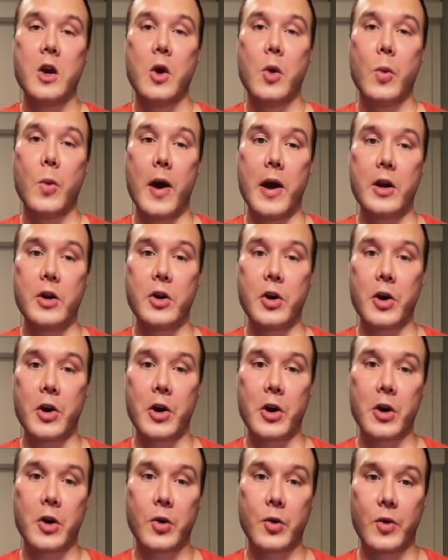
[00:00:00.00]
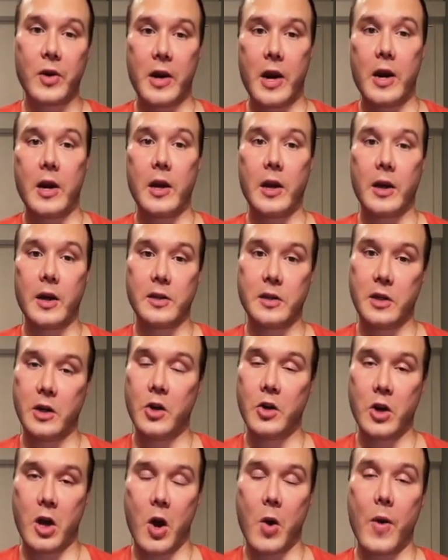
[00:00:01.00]
when you're creating
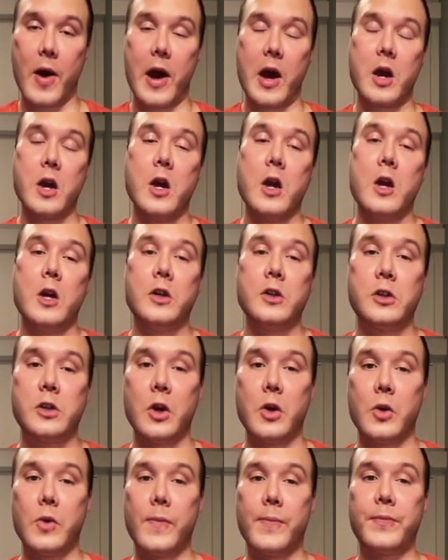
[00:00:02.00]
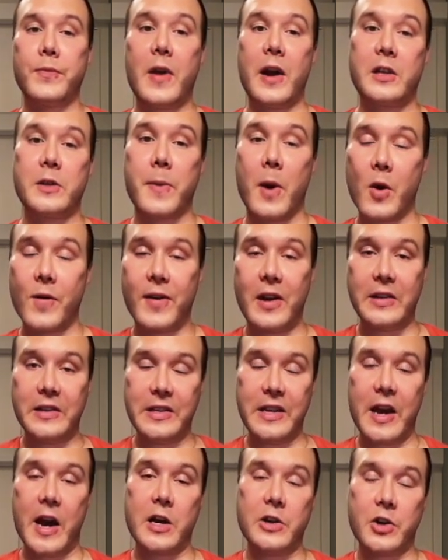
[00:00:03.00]
acetyl-CoA. So that's
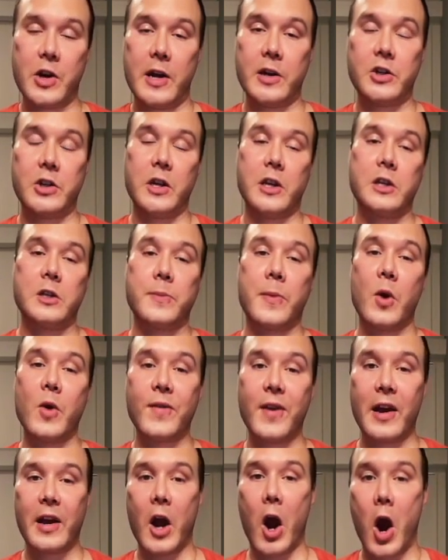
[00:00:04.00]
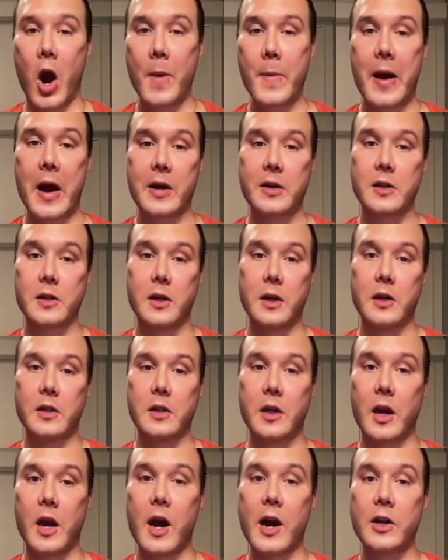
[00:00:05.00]
pyruvate dehydrogenase. Pyruvate
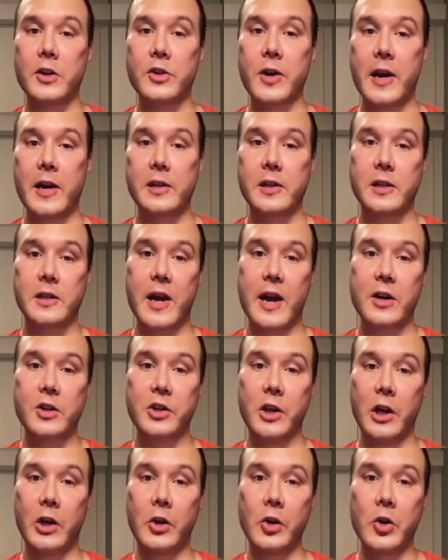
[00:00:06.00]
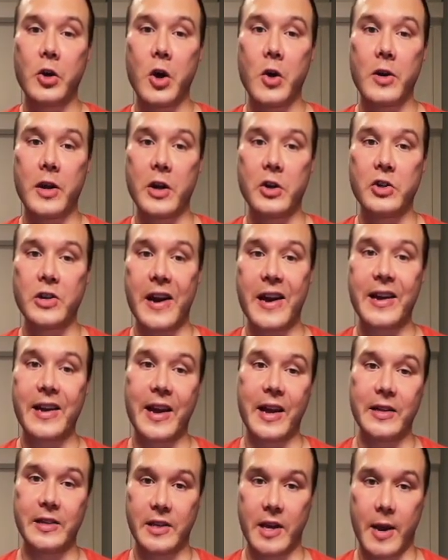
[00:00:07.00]
carboxylase, in contrast, is actually a
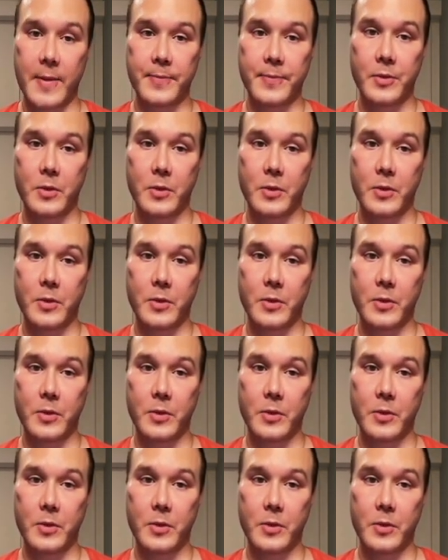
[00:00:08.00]
gluconeogenic enzyme,